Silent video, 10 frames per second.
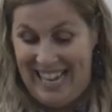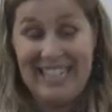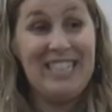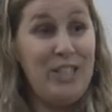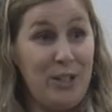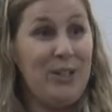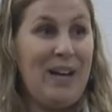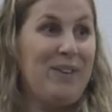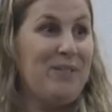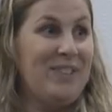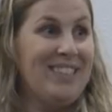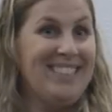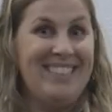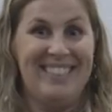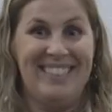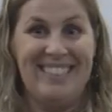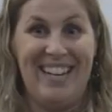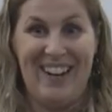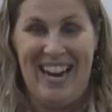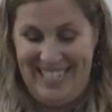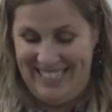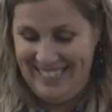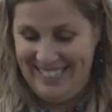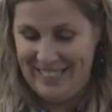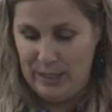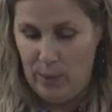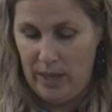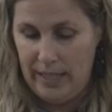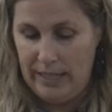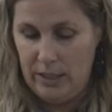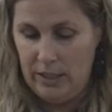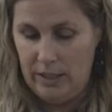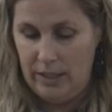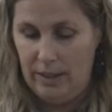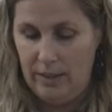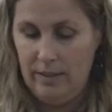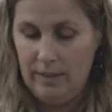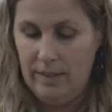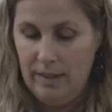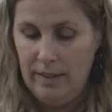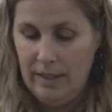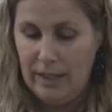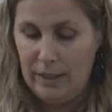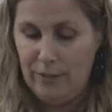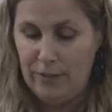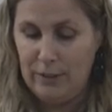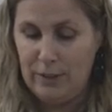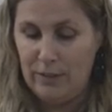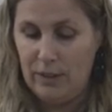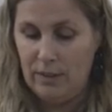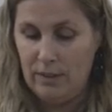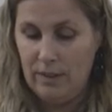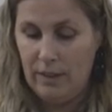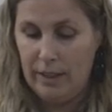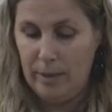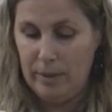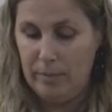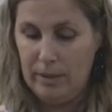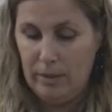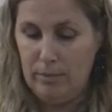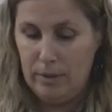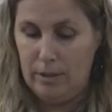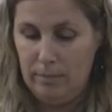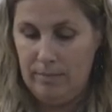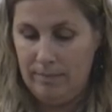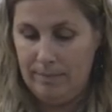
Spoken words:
and show you how it feels, all right? So what I need you to do, and the first of you are gonna be a bit lubed up.